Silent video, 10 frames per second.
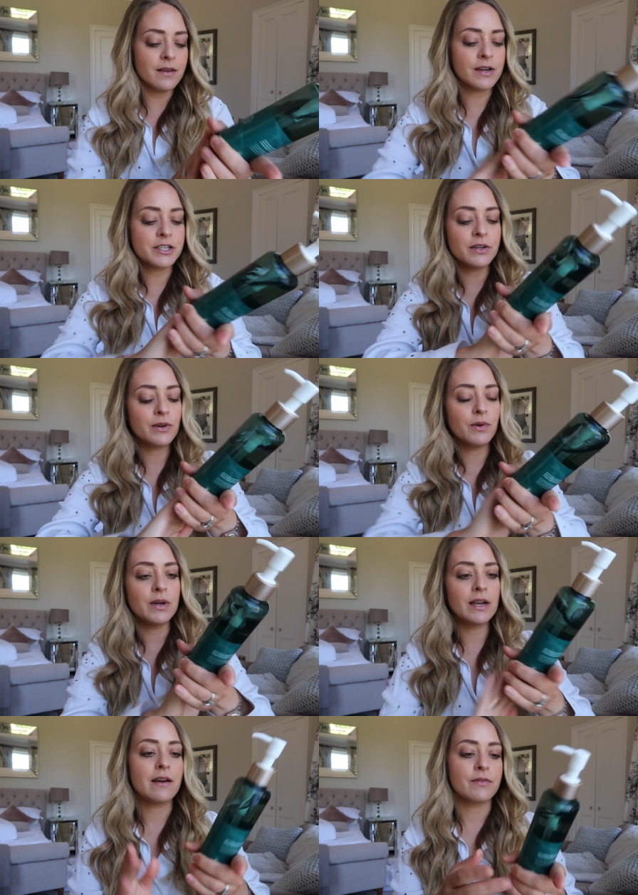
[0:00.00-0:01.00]
I've actually got
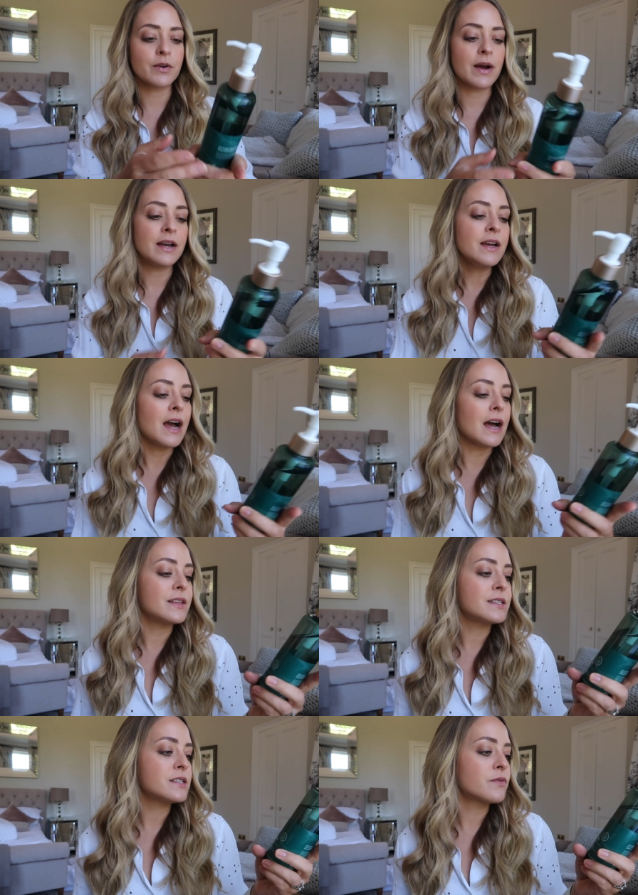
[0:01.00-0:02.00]
oil everywhere,
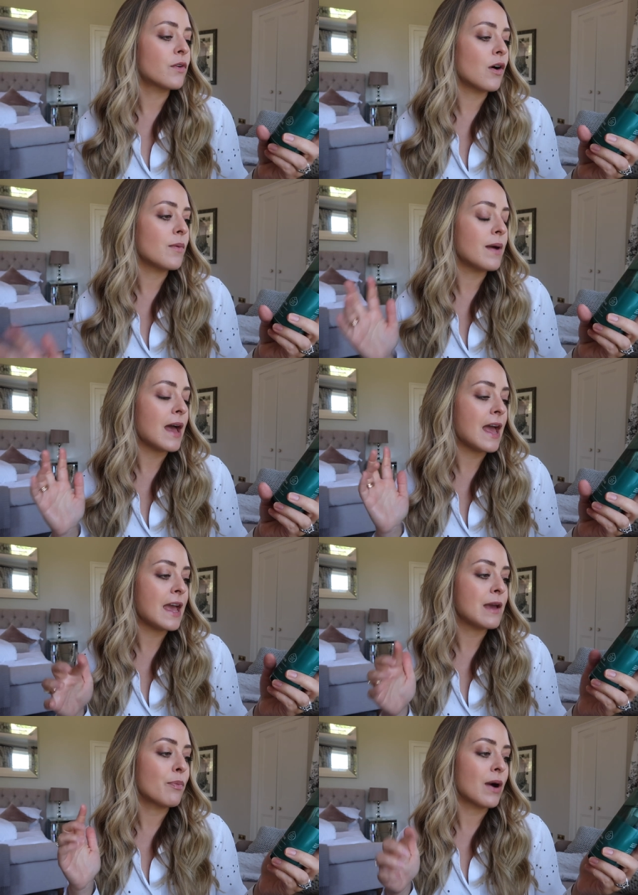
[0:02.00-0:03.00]
and this is from
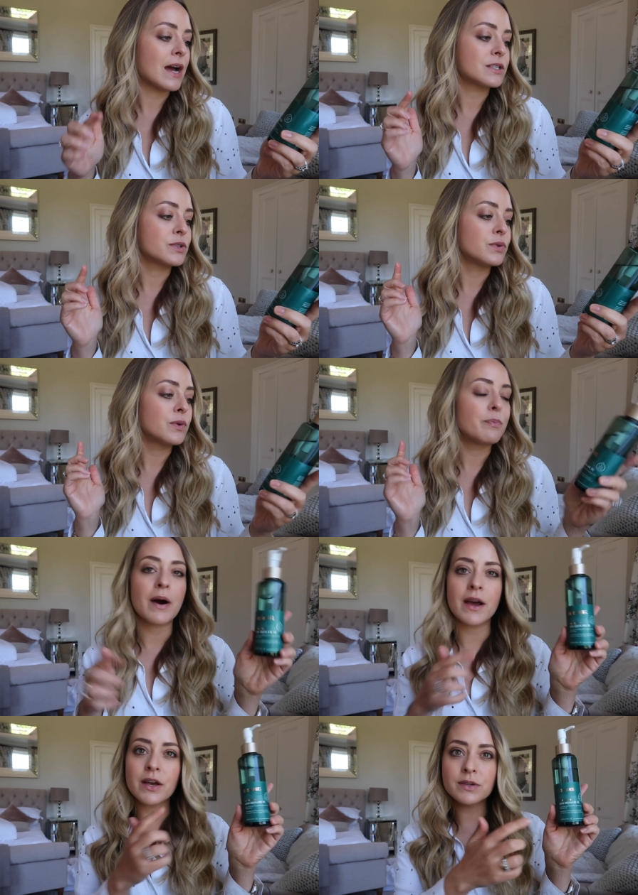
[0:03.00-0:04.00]
a brand called
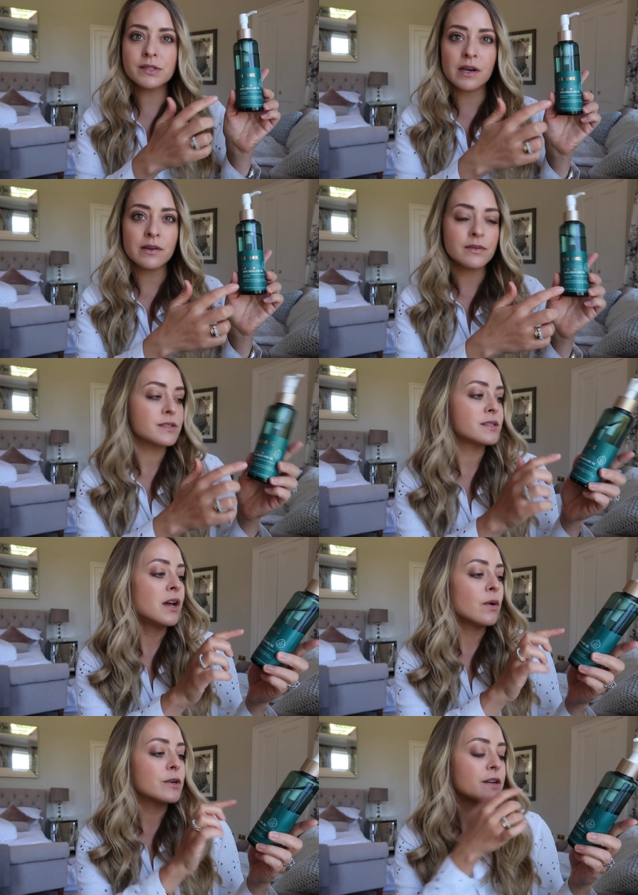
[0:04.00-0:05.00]
Biossance,
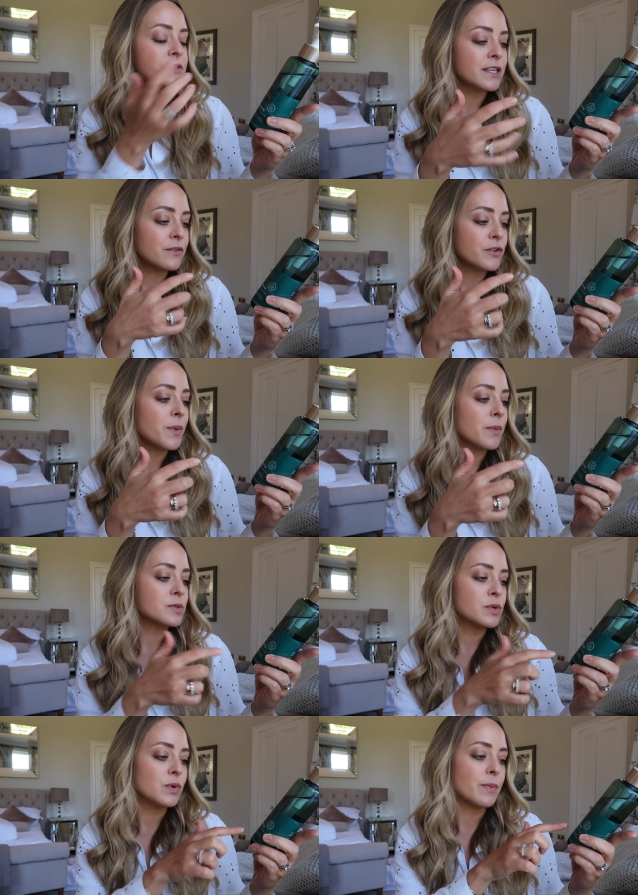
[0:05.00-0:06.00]
which I've seen a few
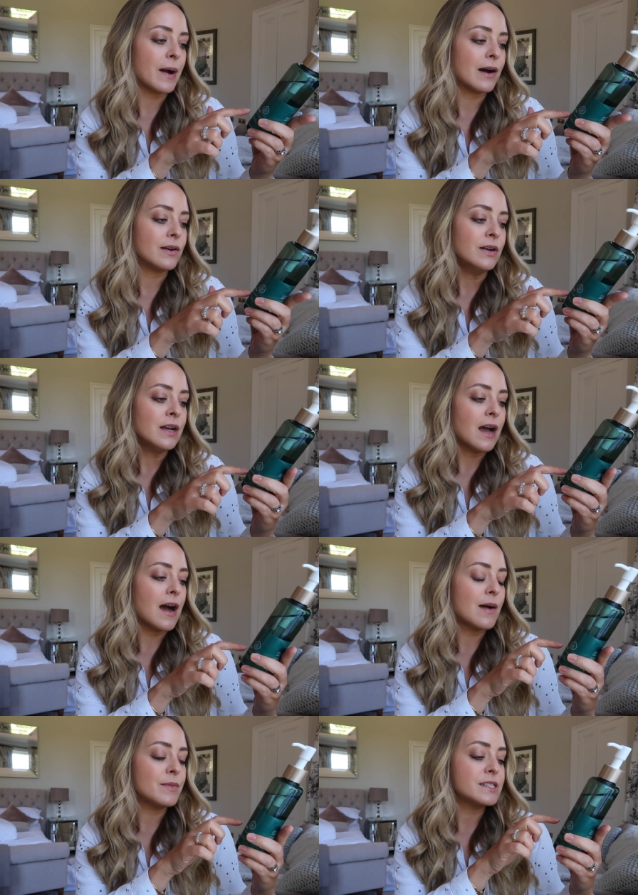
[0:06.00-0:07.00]
people talk about.
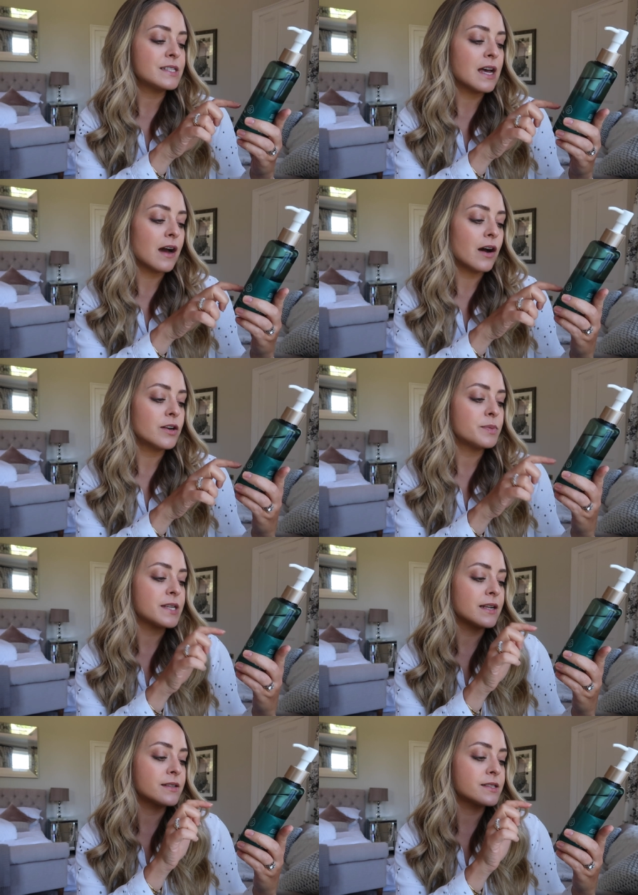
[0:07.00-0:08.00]
Um, this is their one hundred
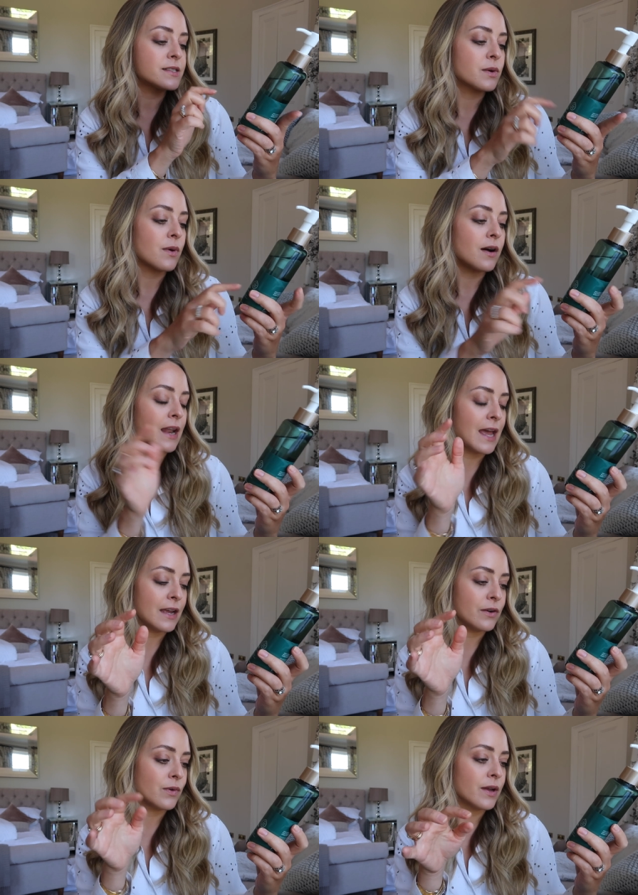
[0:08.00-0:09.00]
percent
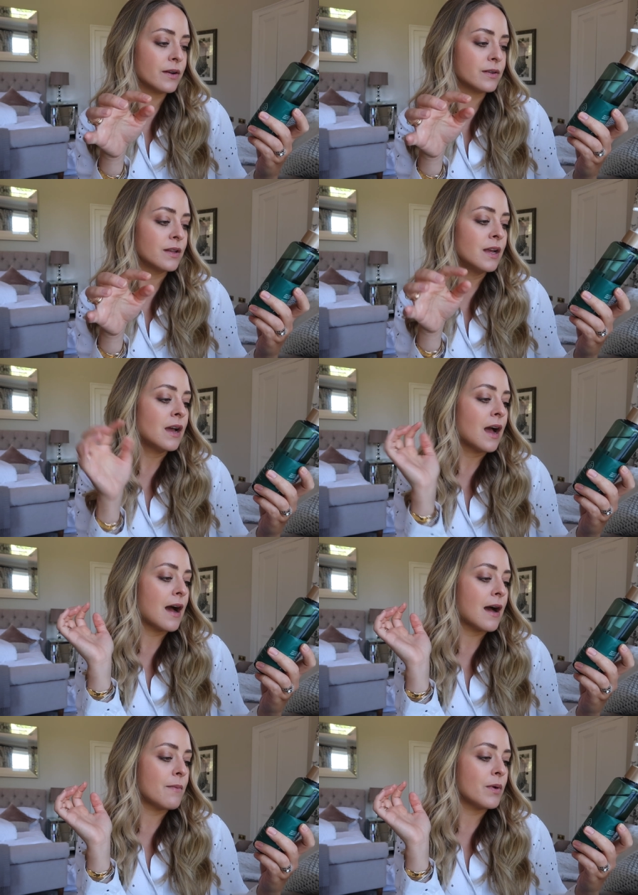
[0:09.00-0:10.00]
squalane oil,
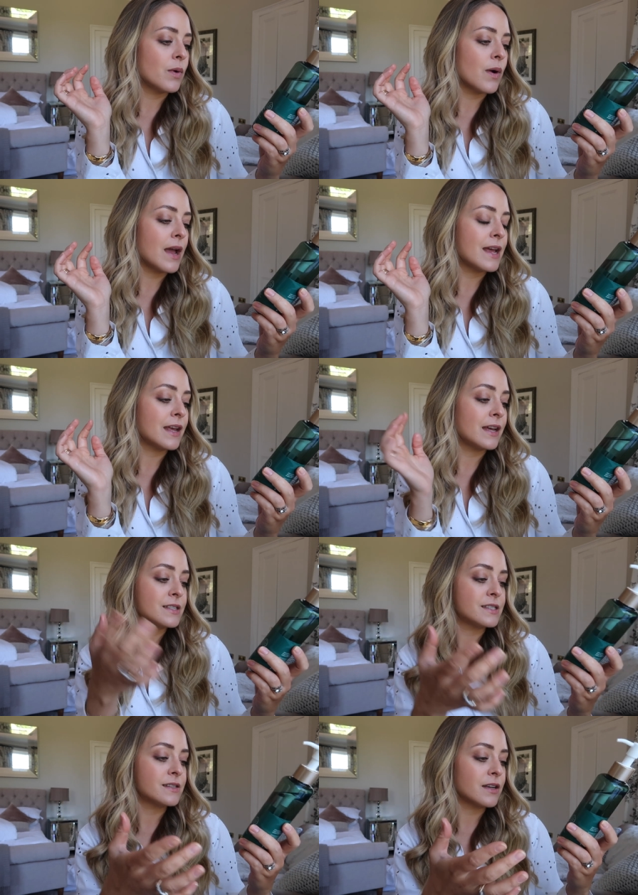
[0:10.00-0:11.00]
um, in
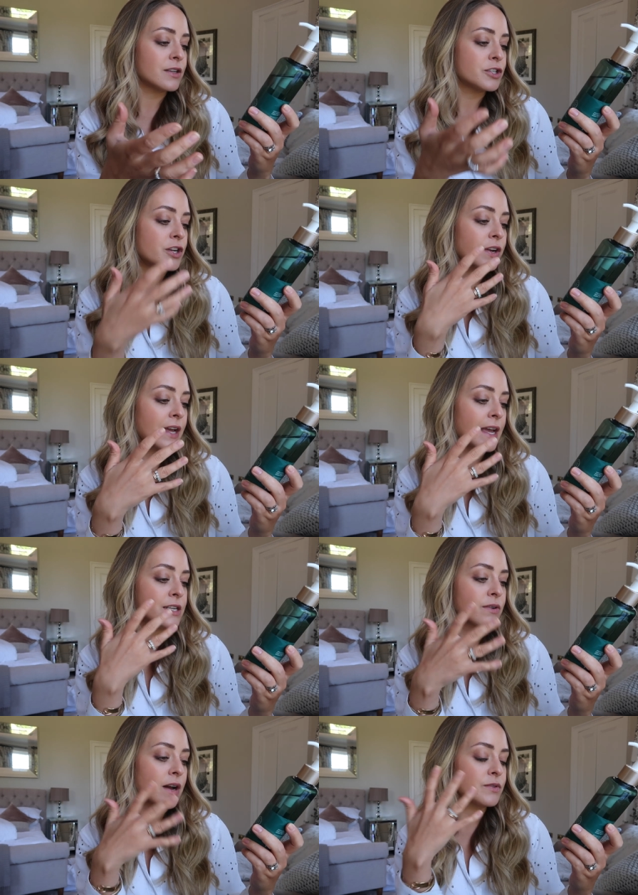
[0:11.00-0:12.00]
its sugarcane
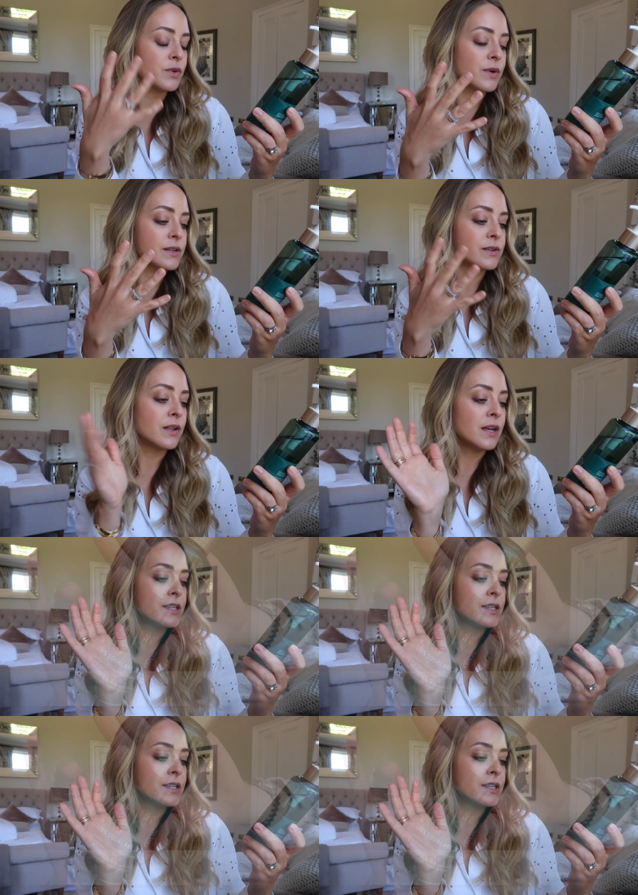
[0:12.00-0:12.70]
derived oil